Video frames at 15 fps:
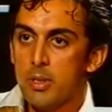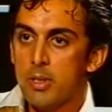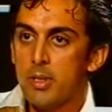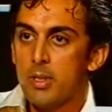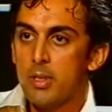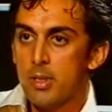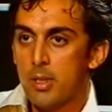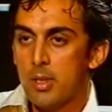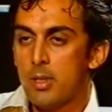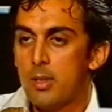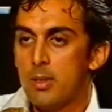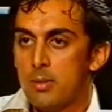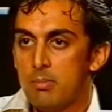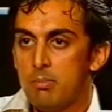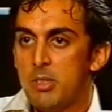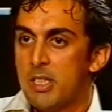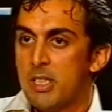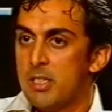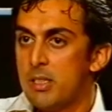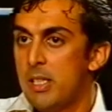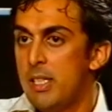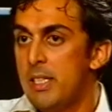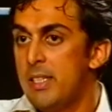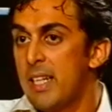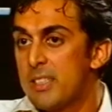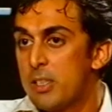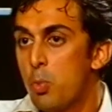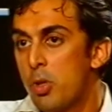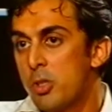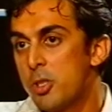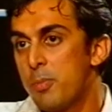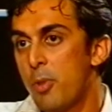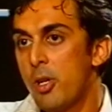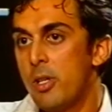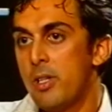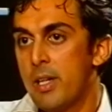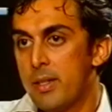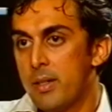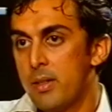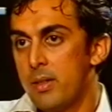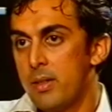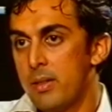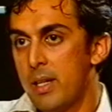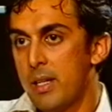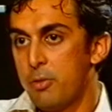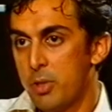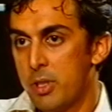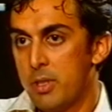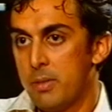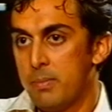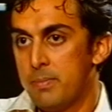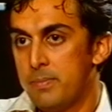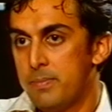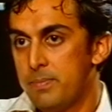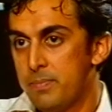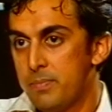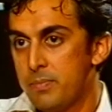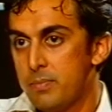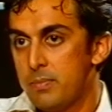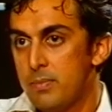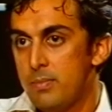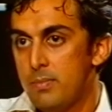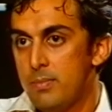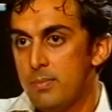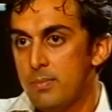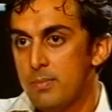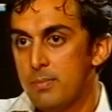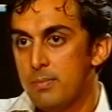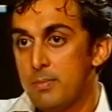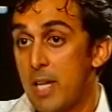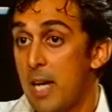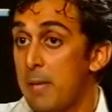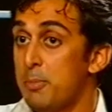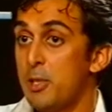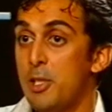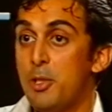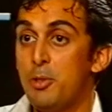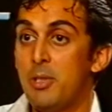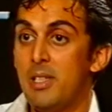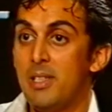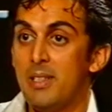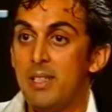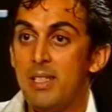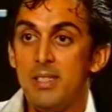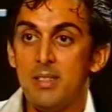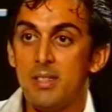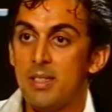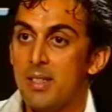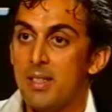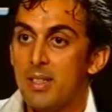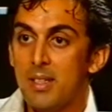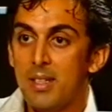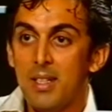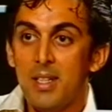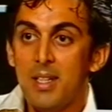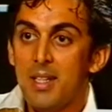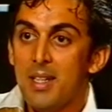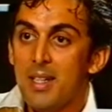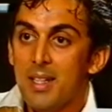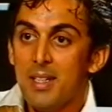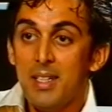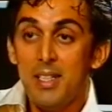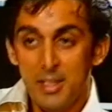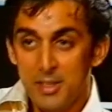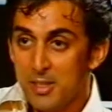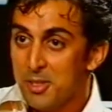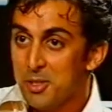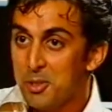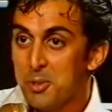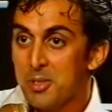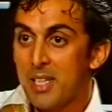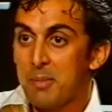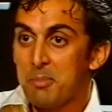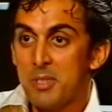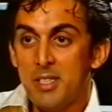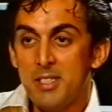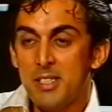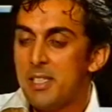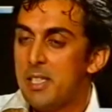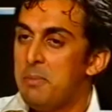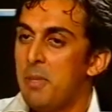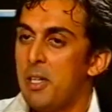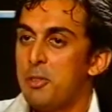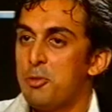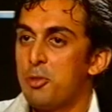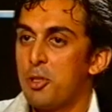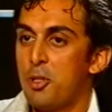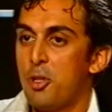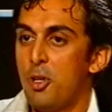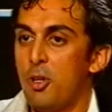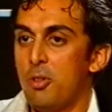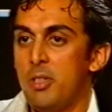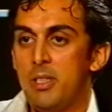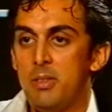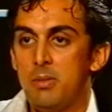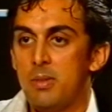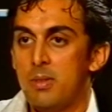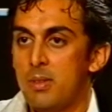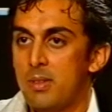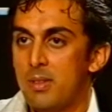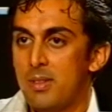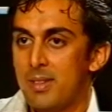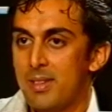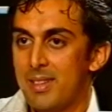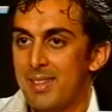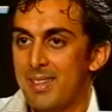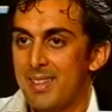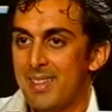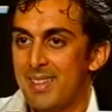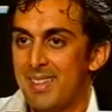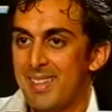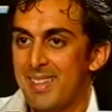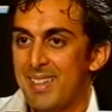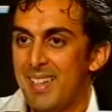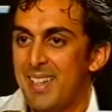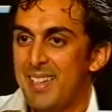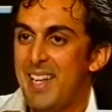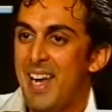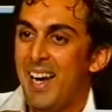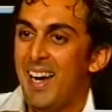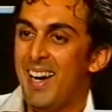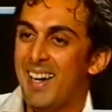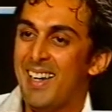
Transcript: So I think uh, he, doesn't want to spoil that. that and is rhythm. he an obedient team player? Does Absolutely. He, take, he, he, listens to his captain. He listens to his captain. He's a team man to the core. He, and you love giving him orders